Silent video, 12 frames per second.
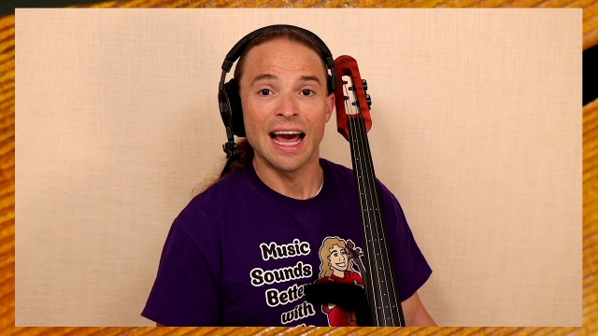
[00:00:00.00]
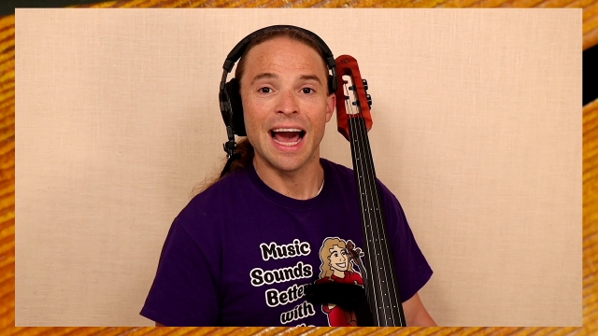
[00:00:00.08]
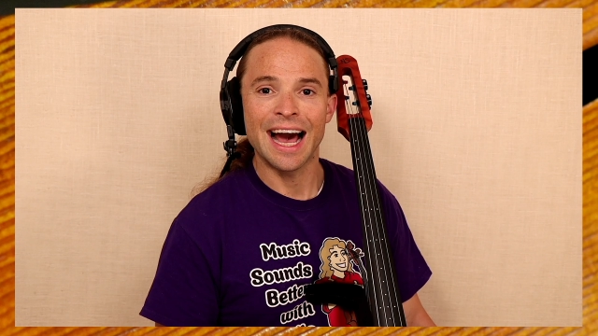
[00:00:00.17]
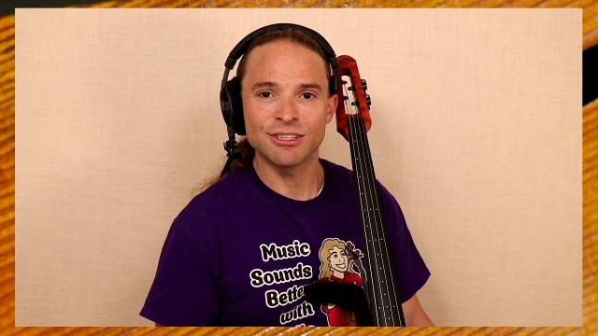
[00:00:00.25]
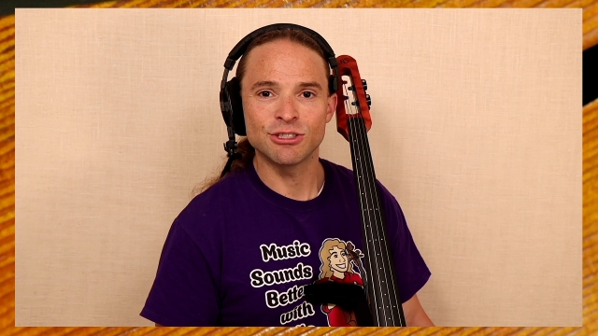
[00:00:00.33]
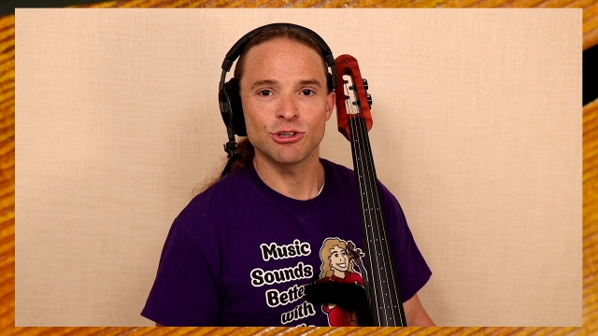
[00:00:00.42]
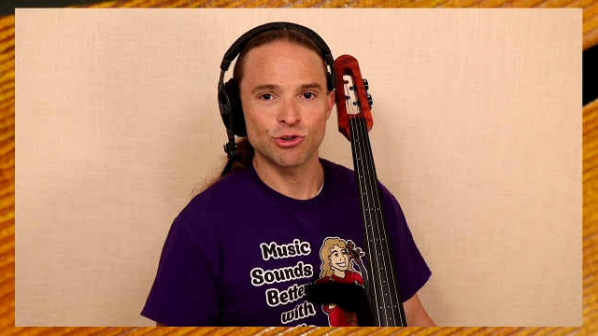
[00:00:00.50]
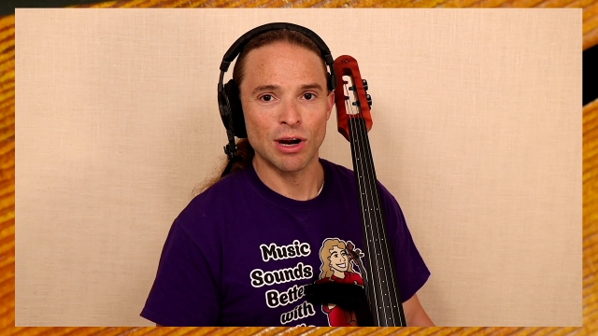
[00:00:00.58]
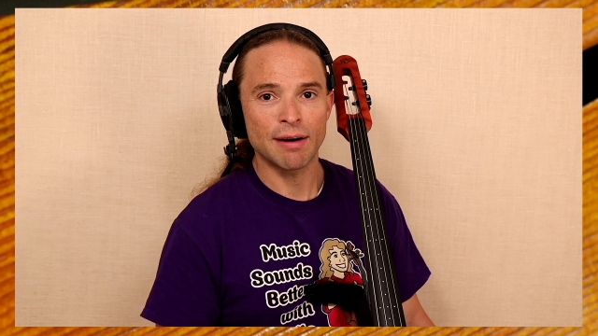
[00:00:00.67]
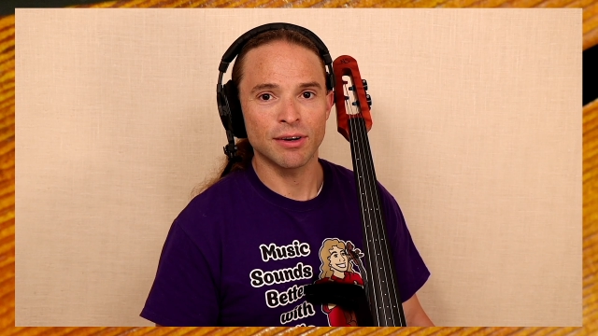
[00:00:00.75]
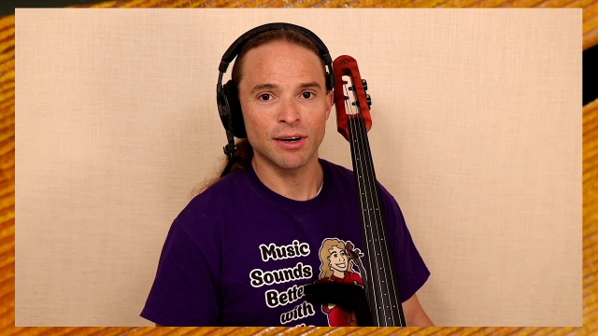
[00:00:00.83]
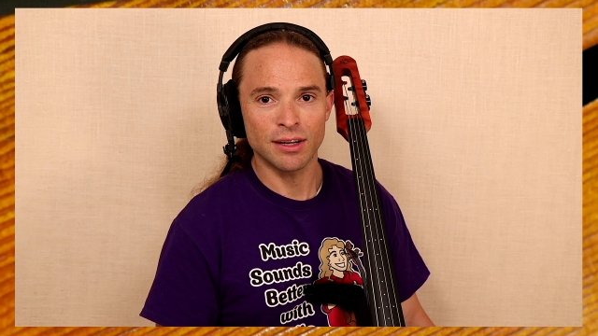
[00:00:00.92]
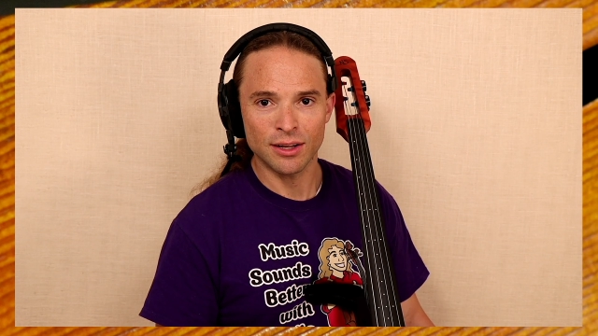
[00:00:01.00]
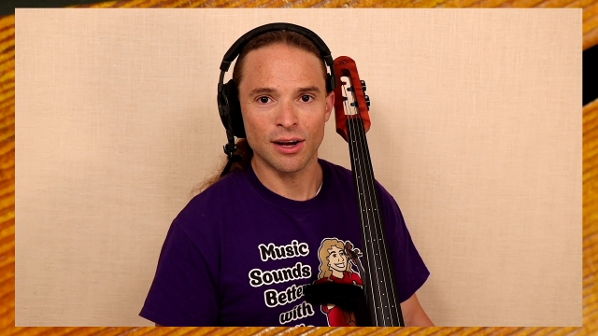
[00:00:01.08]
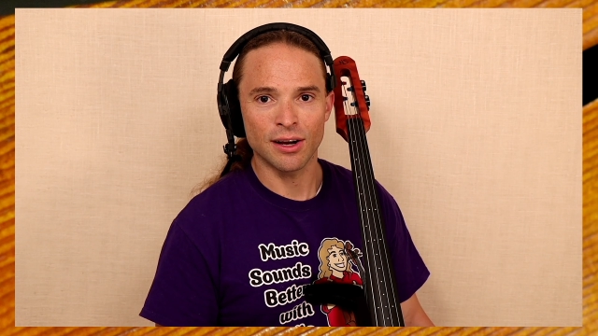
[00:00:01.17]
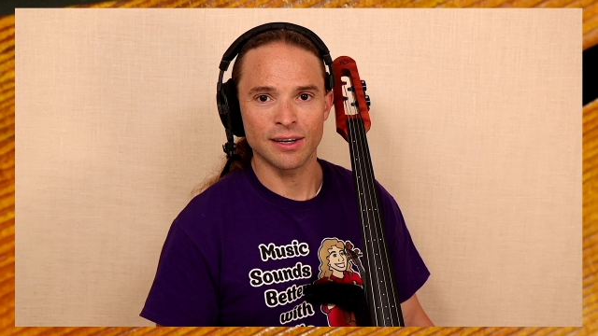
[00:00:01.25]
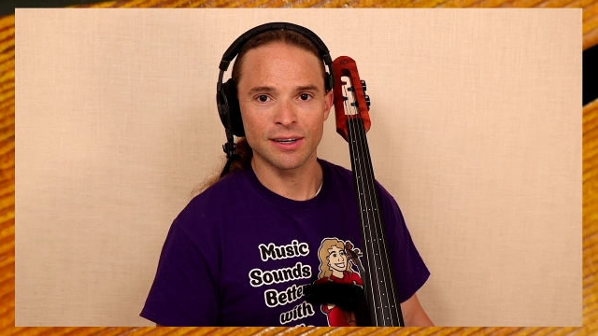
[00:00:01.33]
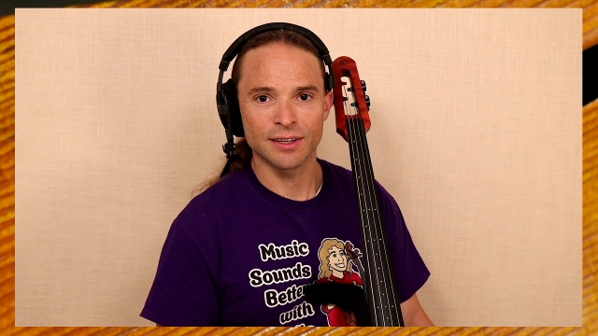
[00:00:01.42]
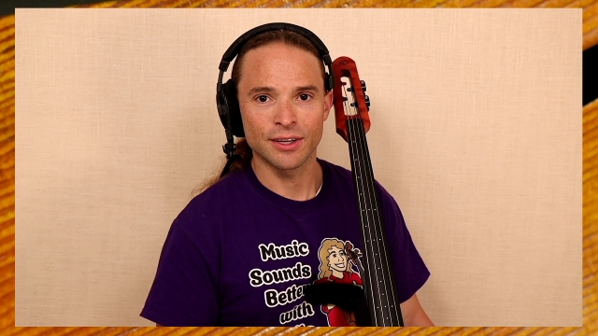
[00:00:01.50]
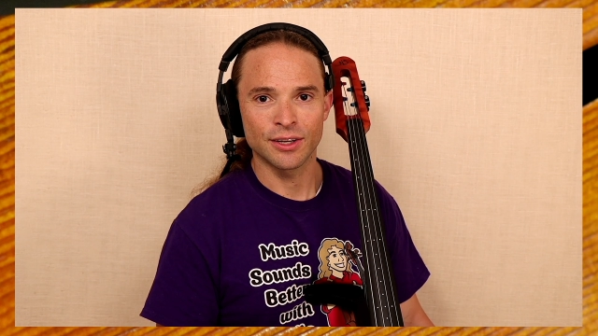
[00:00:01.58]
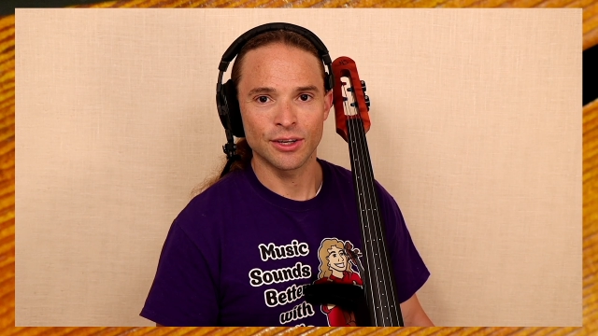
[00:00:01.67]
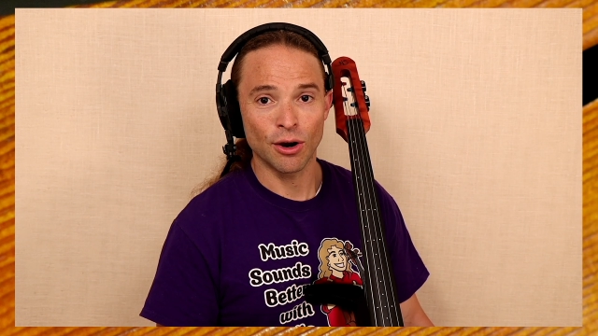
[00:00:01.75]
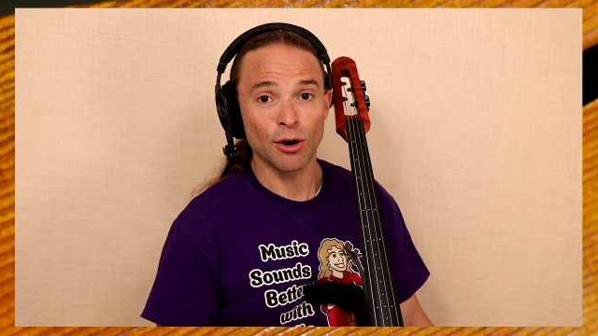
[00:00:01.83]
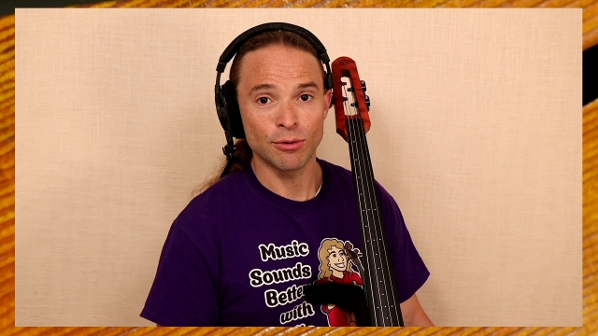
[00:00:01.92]
as you travel along
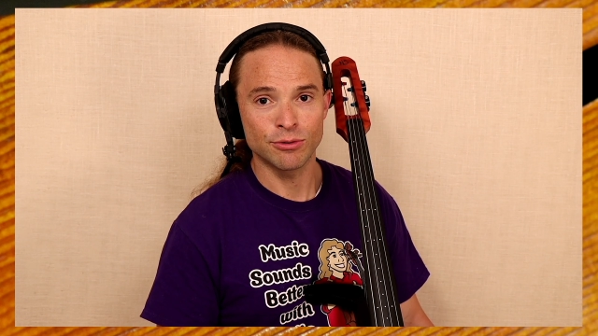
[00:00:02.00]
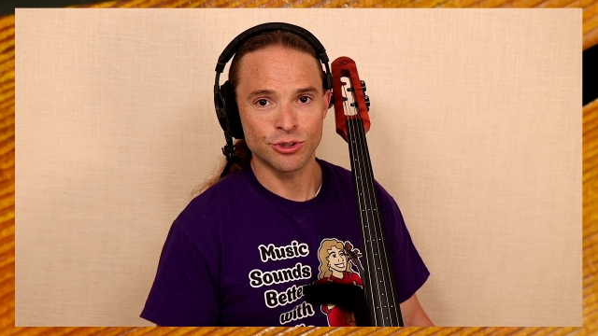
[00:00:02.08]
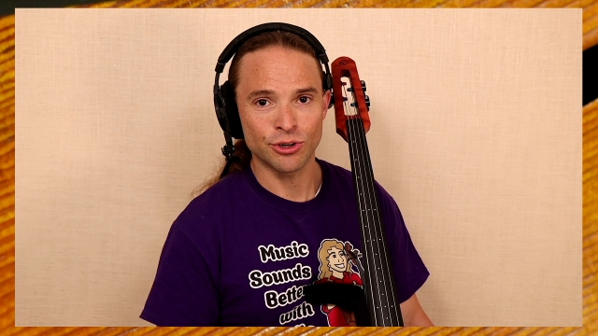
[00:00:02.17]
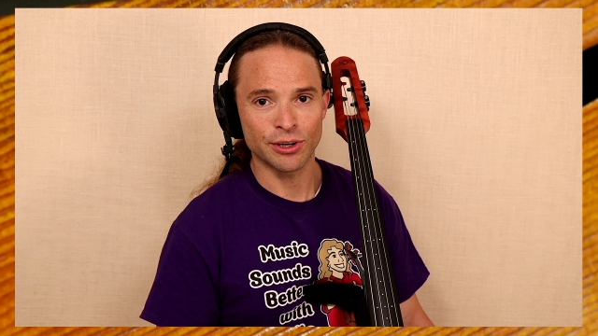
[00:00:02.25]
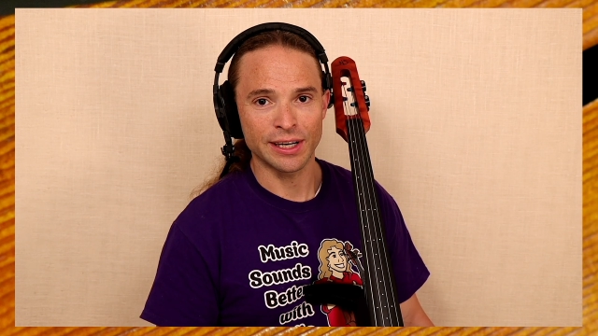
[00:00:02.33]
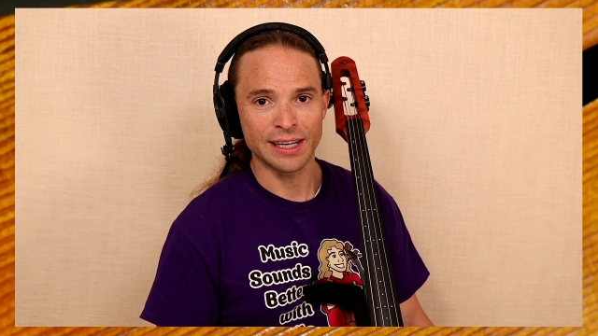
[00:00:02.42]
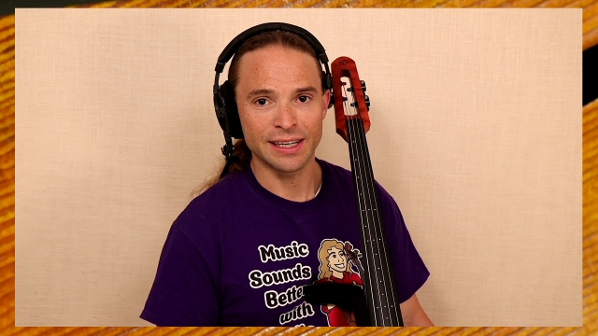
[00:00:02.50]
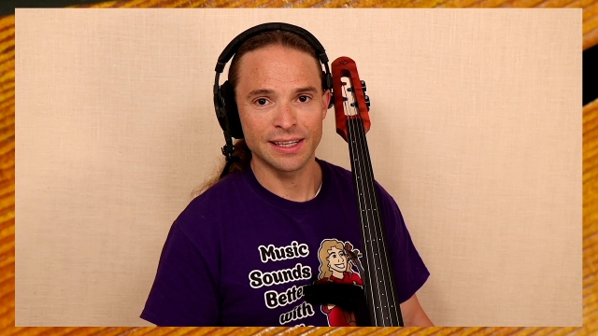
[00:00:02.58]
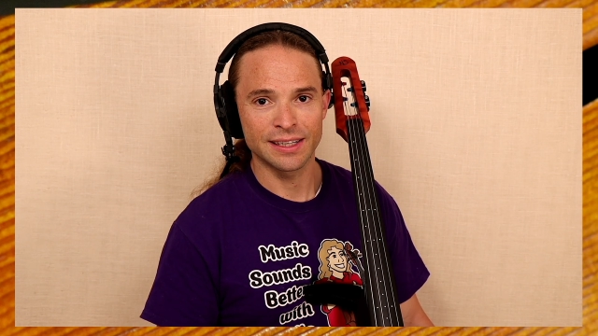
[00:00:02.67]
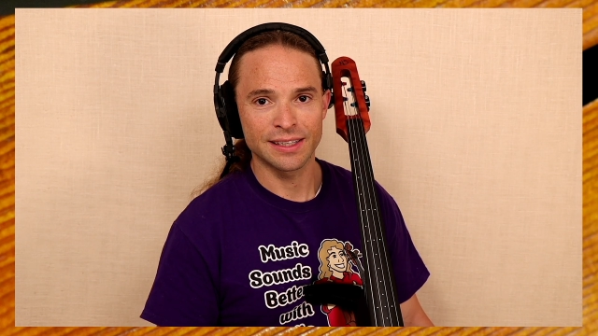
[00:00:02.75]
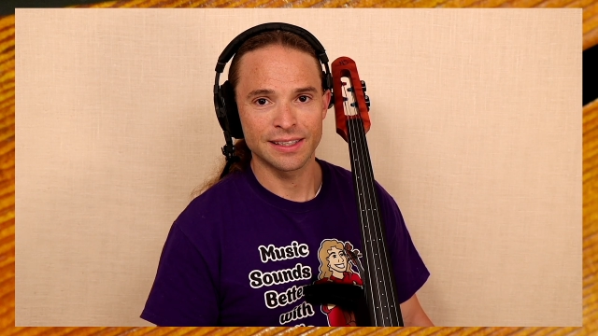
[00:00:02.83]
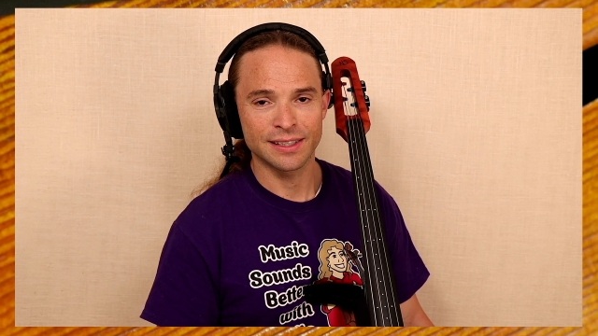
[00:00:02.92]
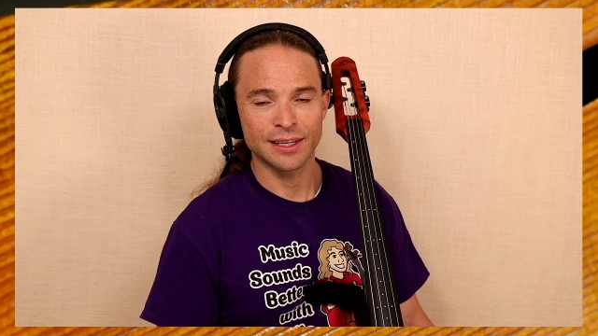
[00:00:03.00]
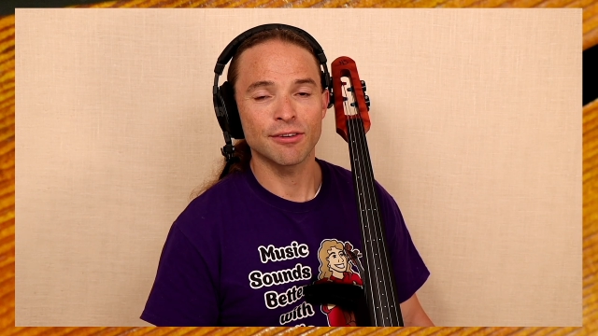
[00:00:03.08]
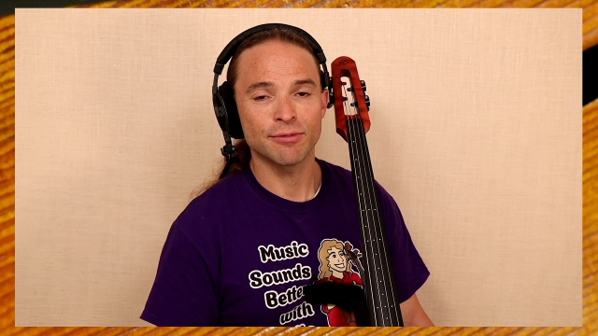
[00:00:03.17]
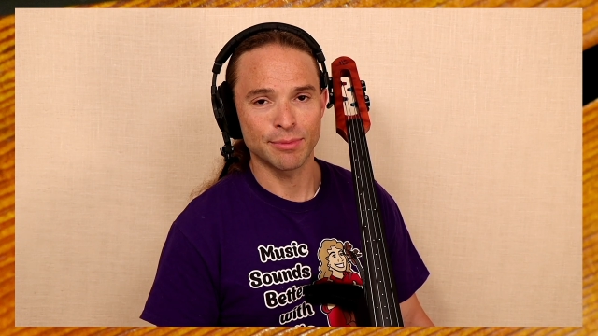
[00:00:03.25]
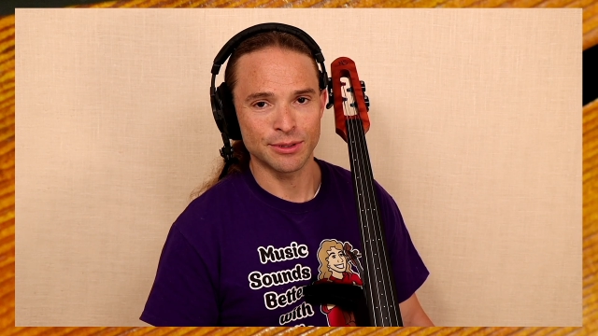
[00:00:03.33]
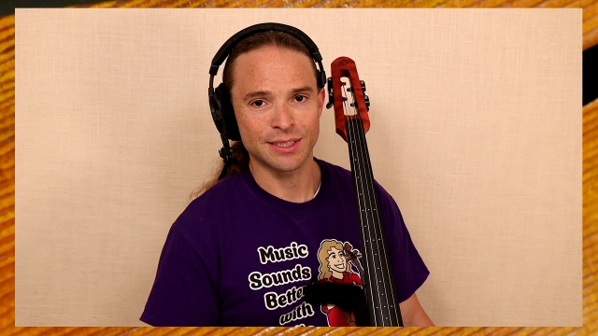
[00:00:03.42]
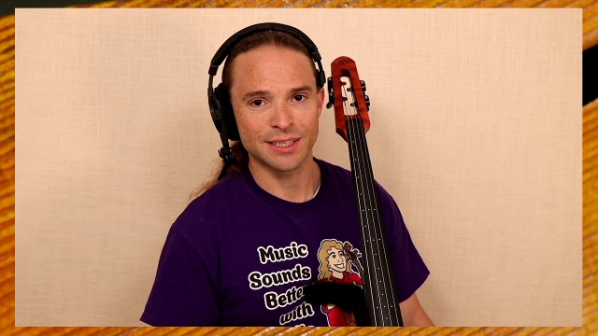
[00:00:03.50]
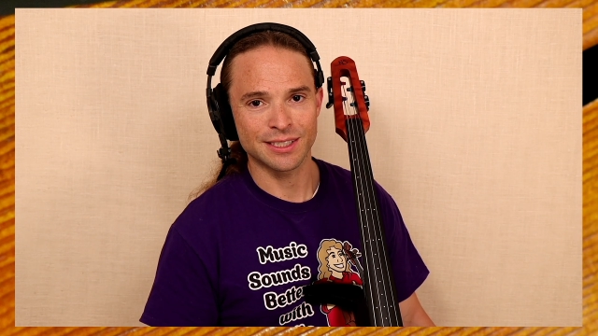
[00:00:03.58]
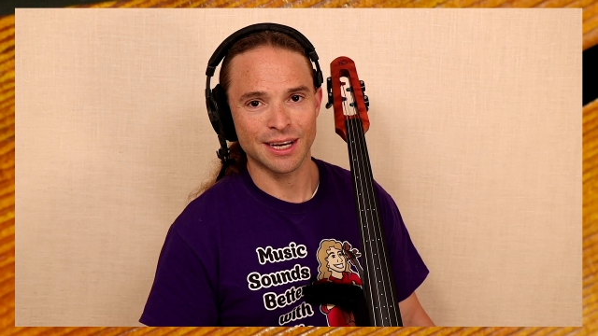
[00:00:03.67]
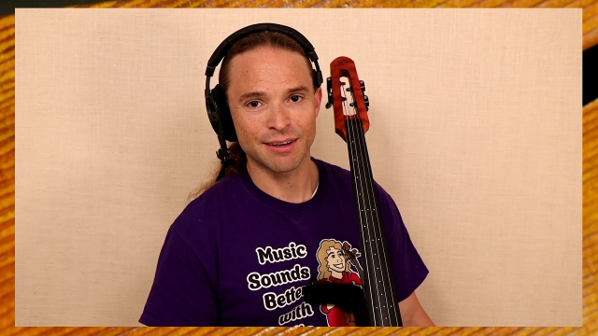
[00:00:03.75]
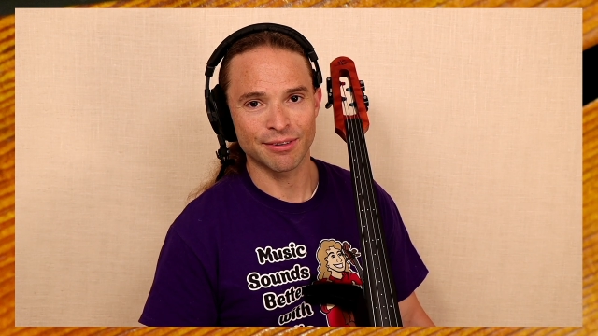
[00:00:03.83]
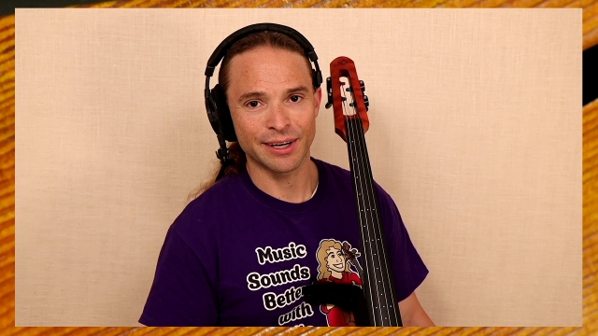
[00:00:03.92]
your own journey of music
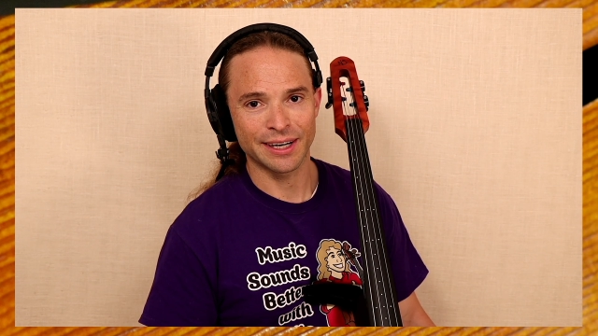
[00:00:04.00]
discovery.